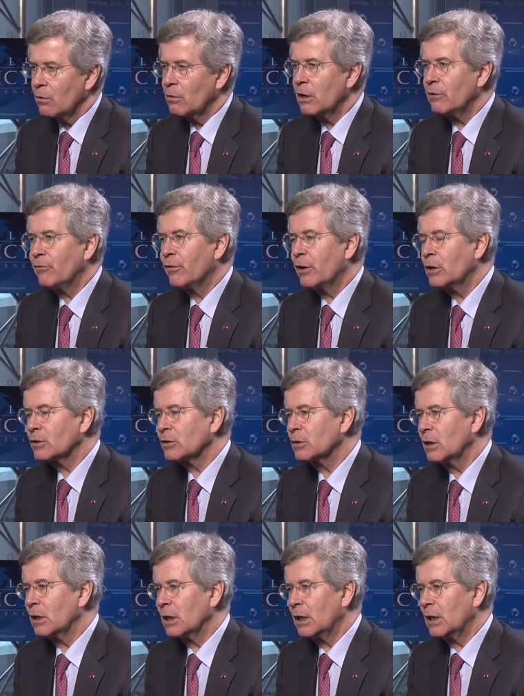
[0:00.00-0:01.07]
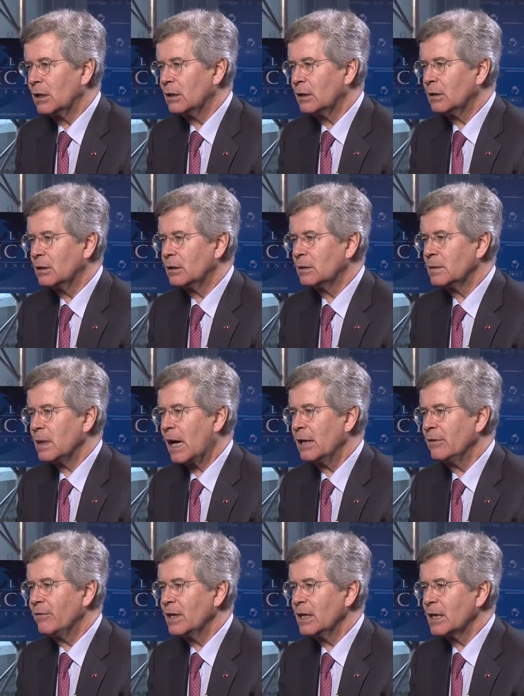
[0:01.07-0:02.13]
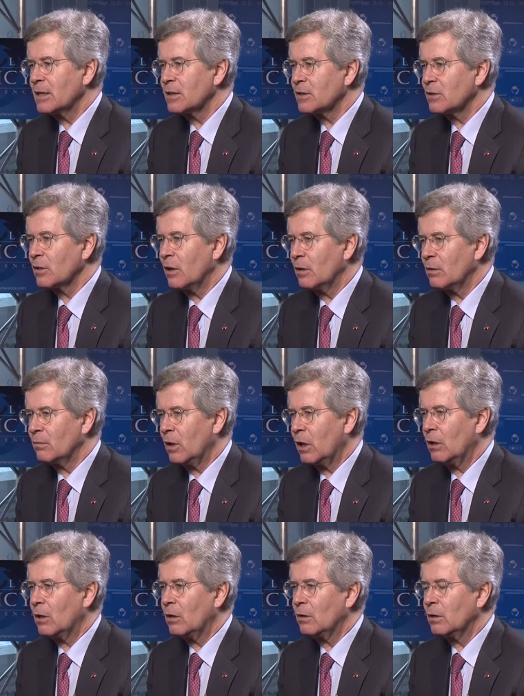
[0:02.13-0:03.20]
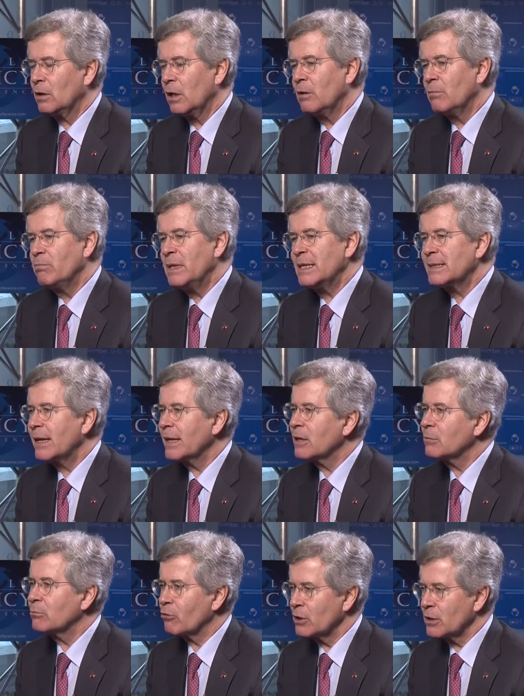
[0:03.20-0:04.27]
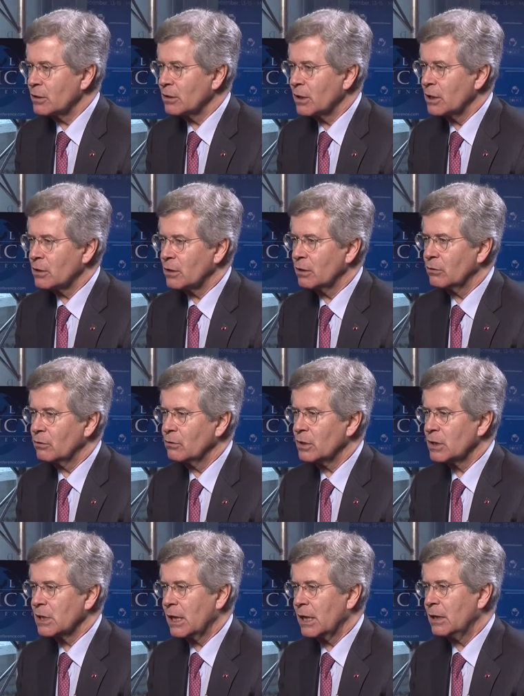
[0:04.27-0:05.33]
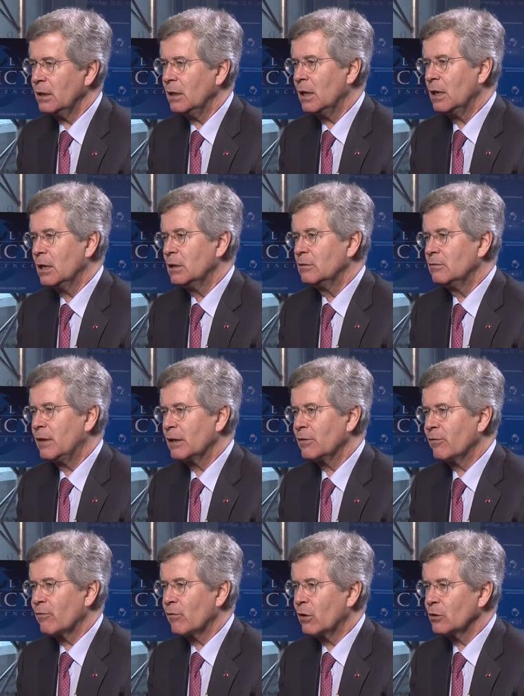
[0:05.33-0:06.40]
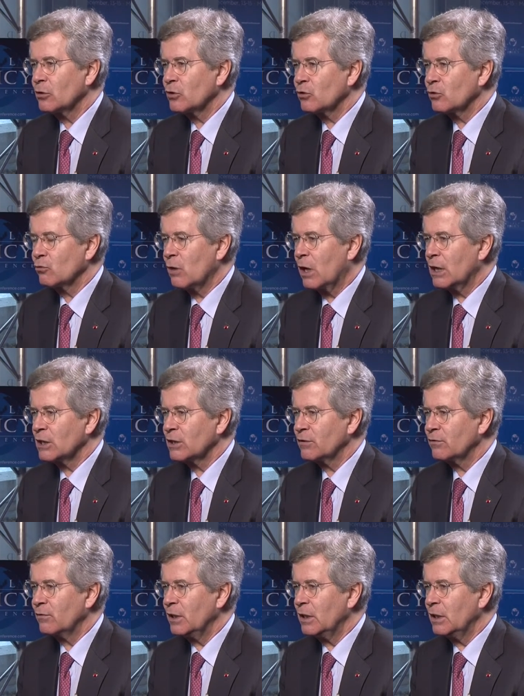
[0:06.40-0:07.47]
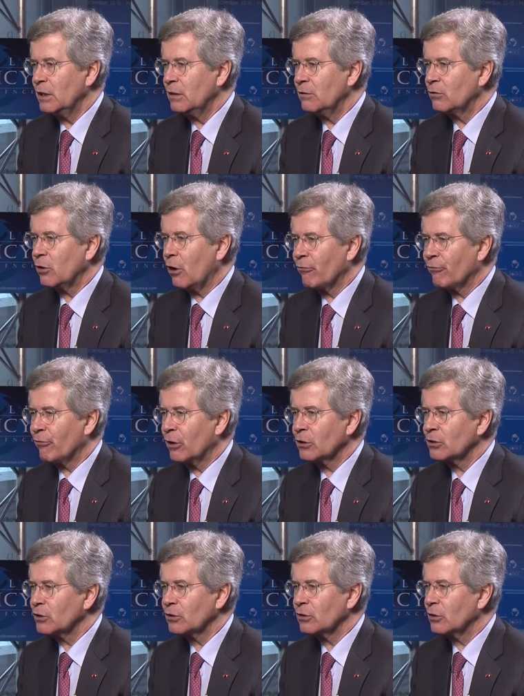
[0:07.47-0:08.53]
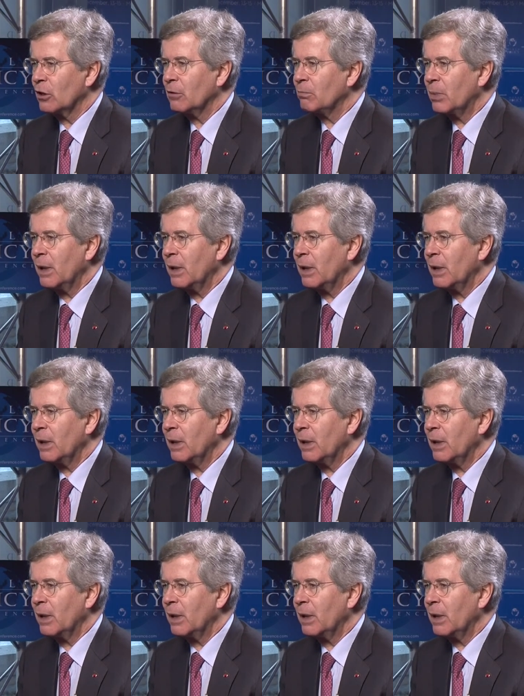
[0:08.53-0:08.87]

Well, first, uh, I think it's a mistaken presentation to say that France was the toughest uh,